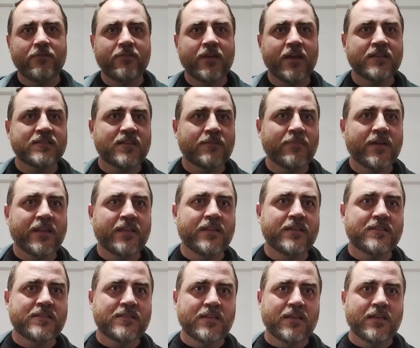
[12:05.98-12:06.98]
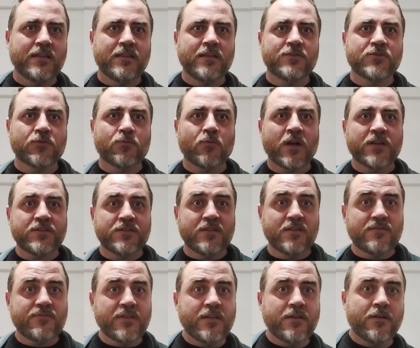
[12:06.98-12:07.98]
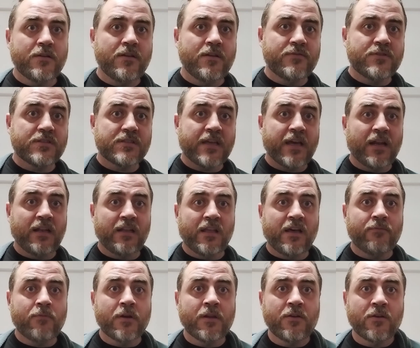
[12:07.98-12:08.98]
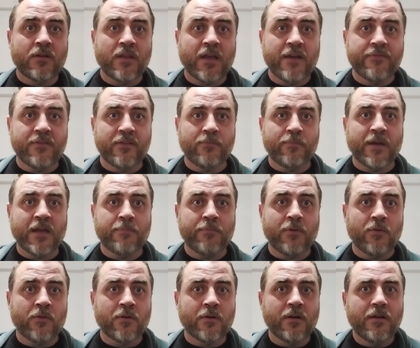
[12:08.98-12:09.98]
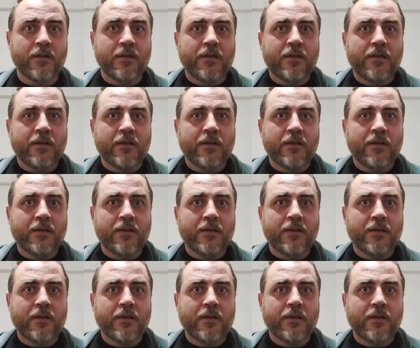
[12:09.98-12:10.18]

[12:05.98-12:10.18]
you've got somebody that you're watching this video and you've just got a loved one in your life that's bipolar,